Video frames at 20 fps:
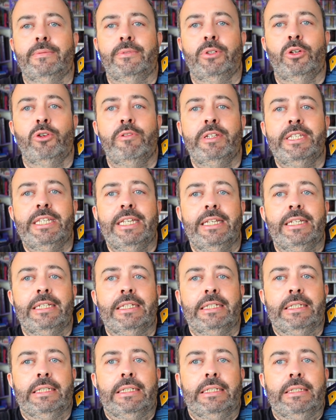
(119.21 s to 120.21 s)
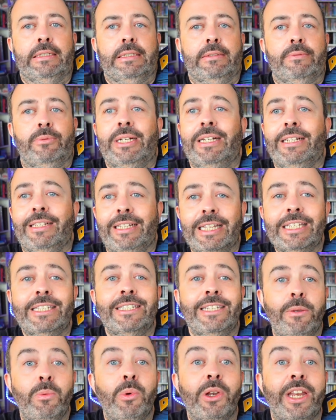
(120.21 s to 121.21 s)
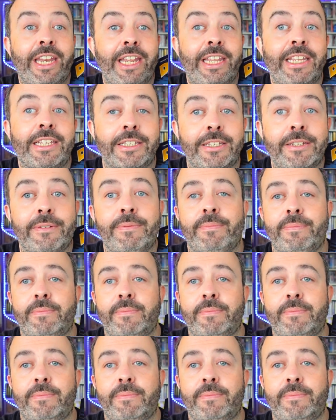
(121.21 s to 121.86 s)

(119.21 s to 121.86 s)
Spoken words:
Or is it? Well, let's see what it is.